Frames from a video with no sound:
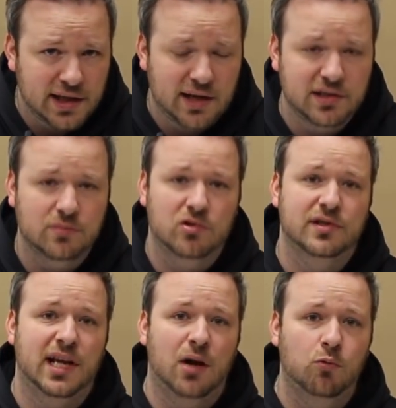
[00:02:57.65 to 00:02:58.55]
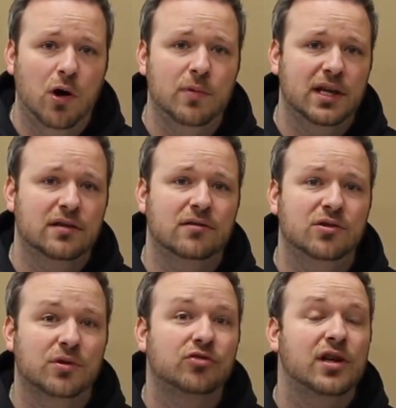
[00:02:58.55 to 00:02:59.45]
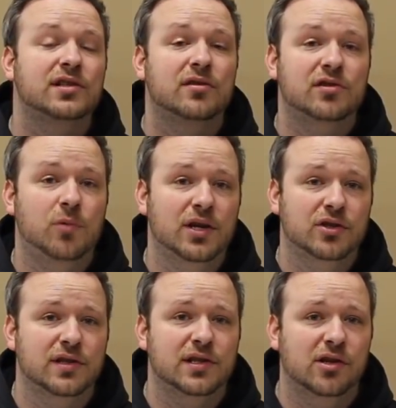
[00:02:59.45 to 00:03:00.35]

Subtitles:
the customers, and what we can do to address those questions